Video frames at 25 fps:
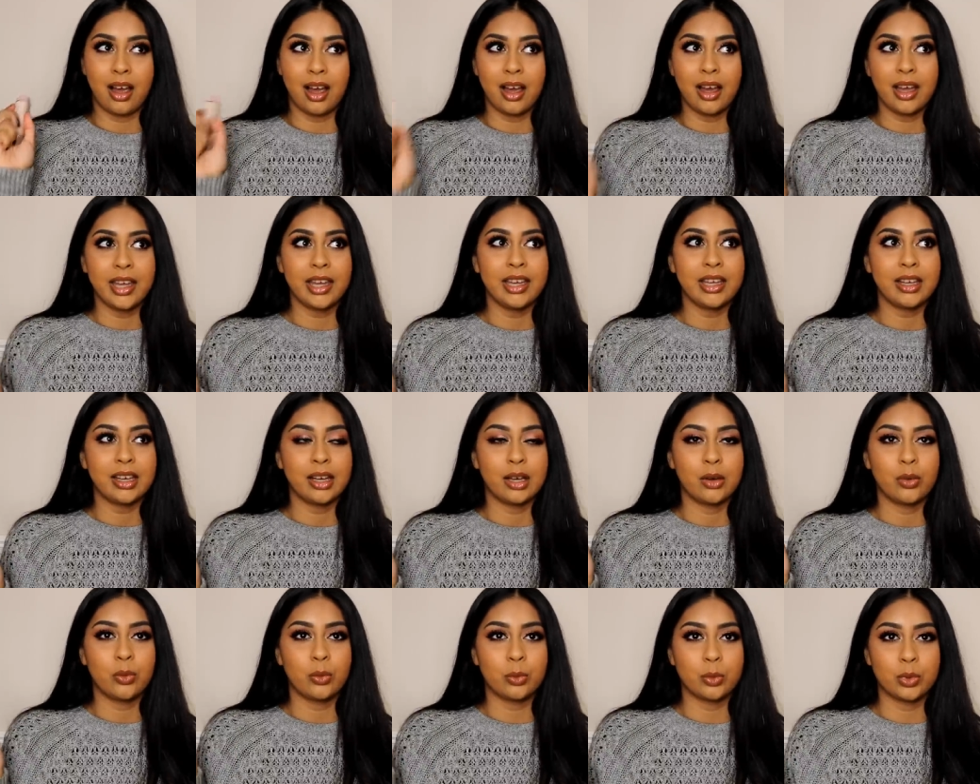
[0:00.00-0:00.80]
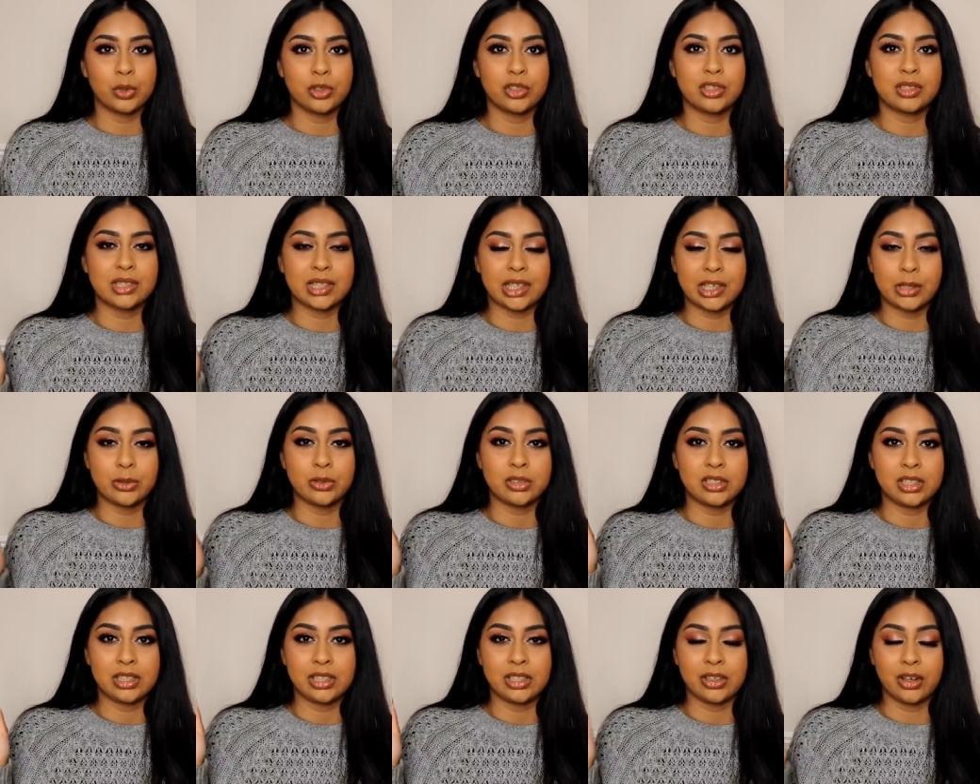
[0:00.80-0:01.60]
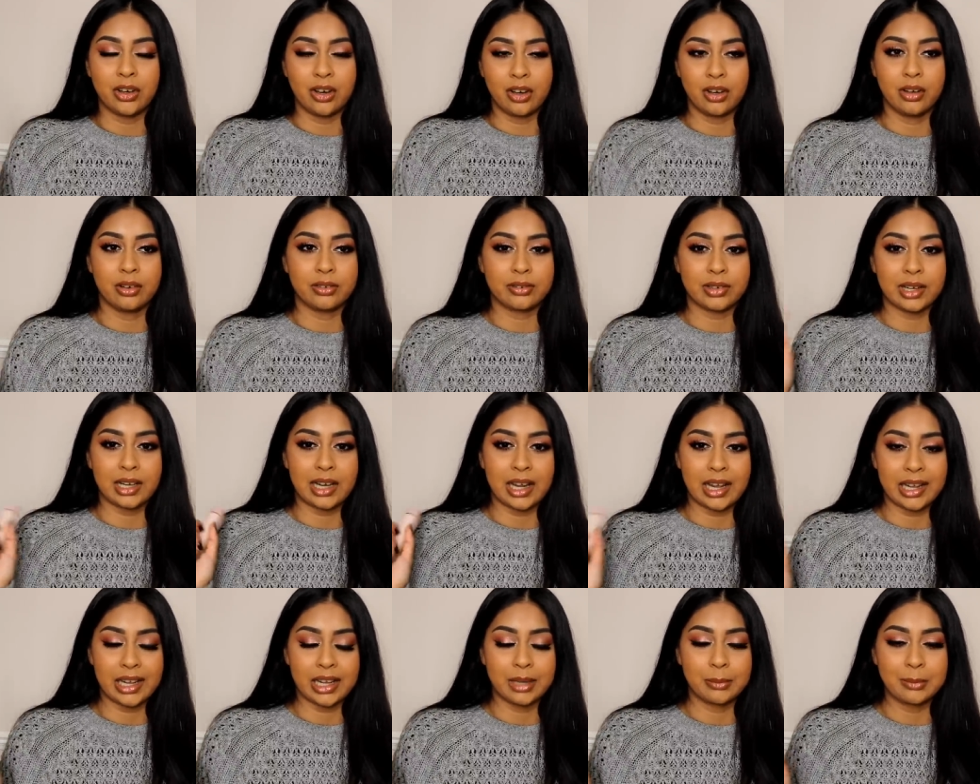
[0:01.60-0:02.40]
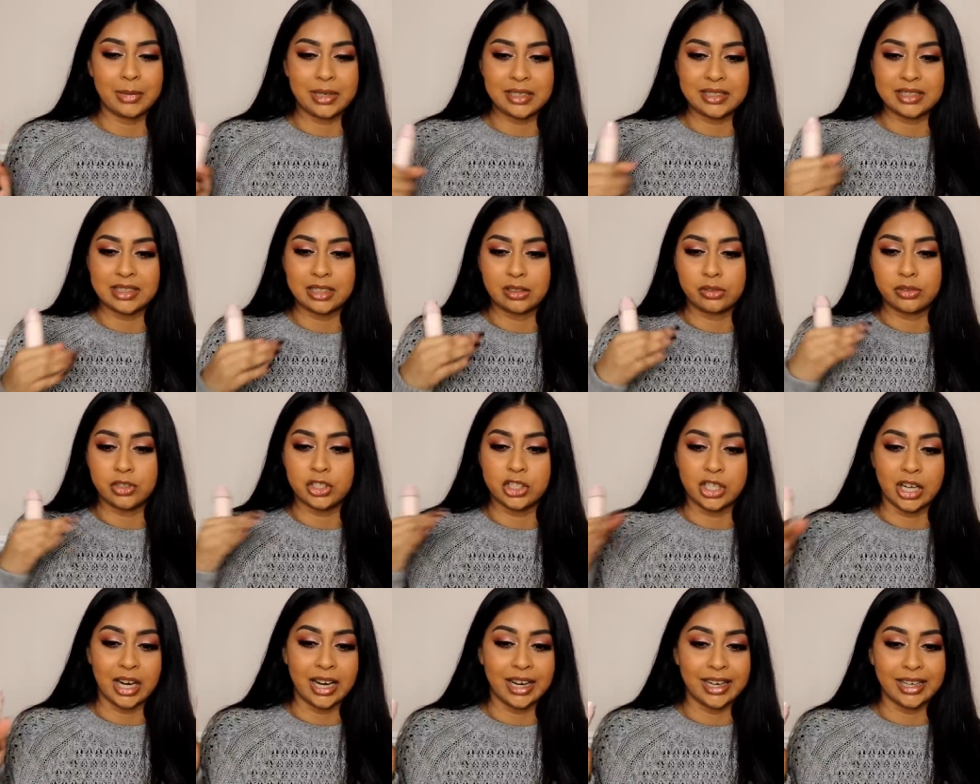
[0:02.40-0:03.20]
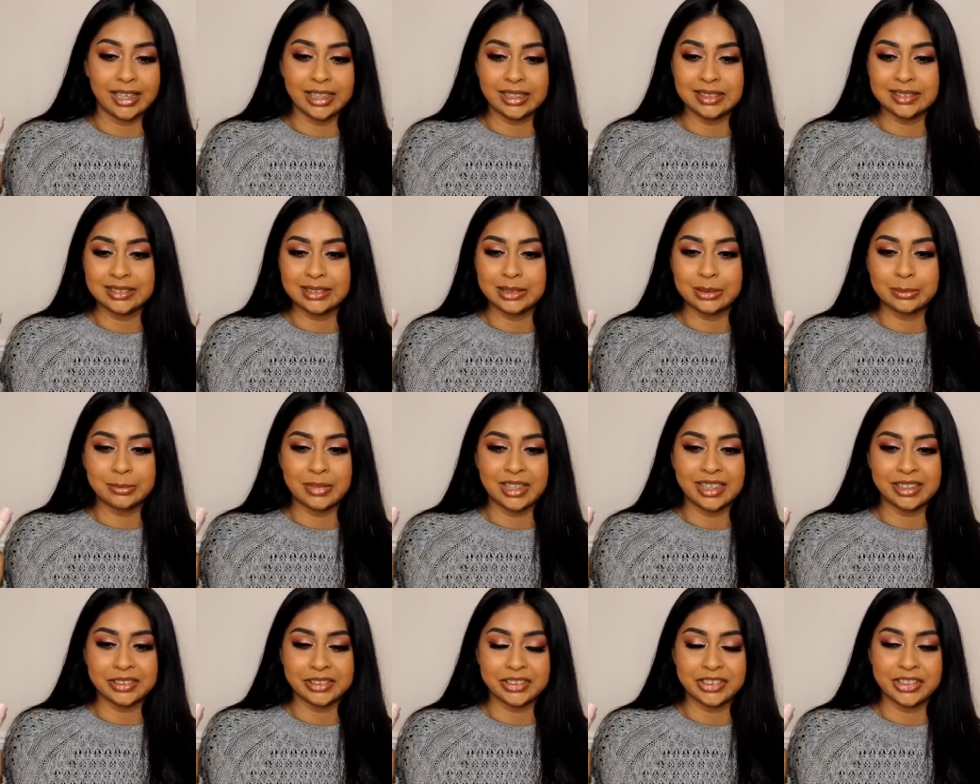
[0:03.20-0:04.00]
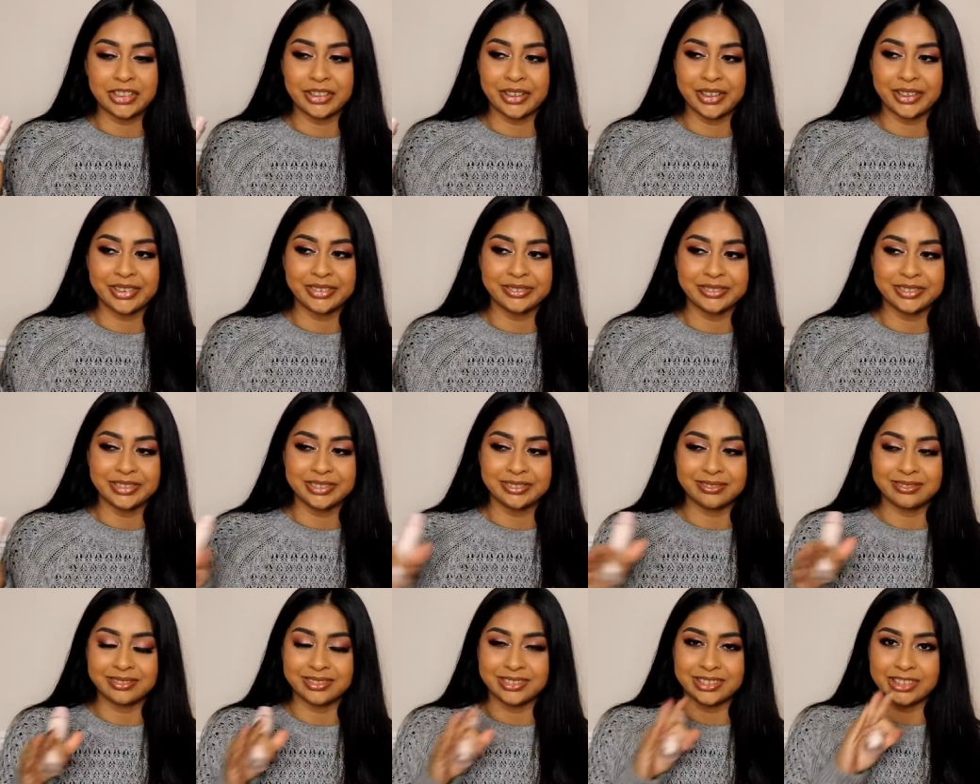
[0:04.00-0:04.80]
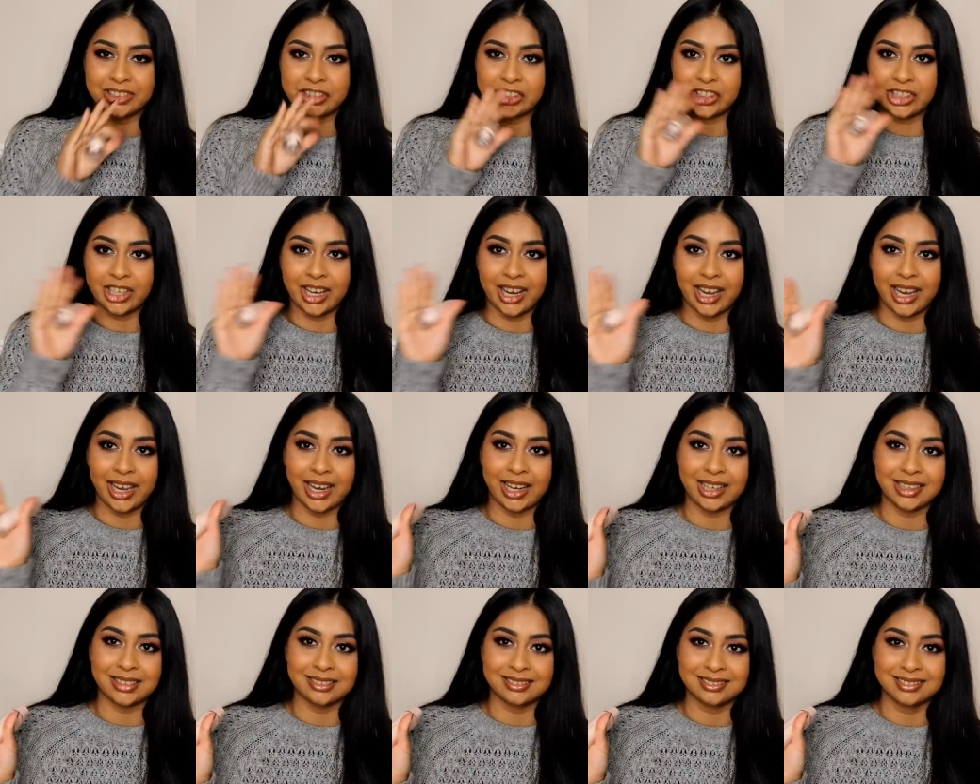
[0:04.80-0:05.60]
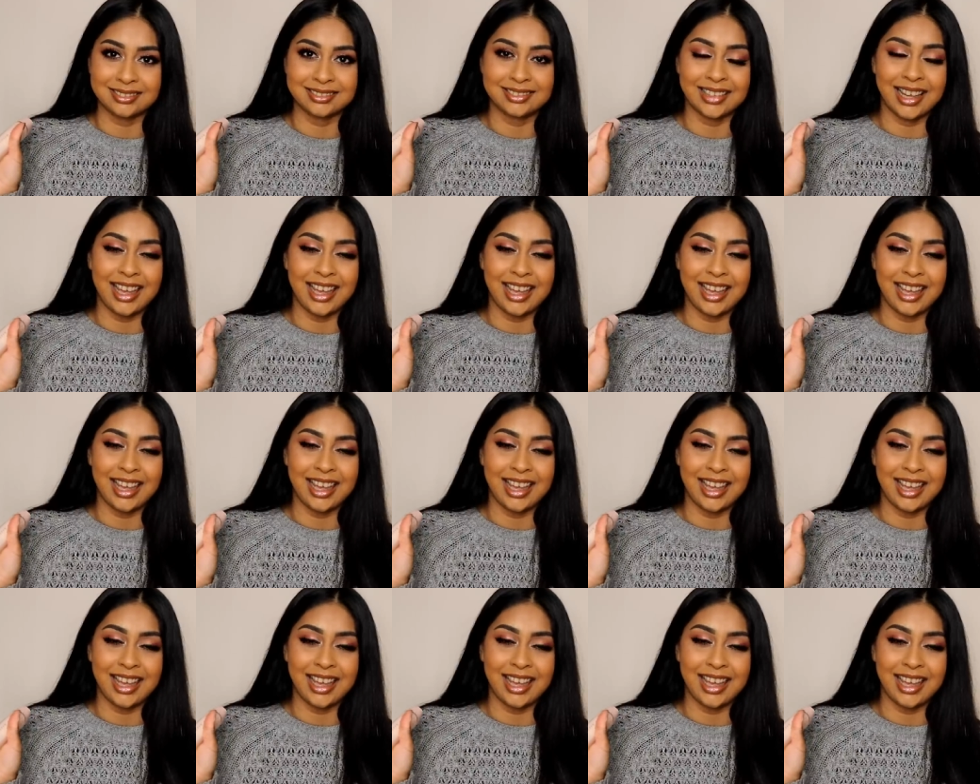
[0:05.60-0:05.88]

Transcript: I was guilty of letting myself shine too much, you know, shine,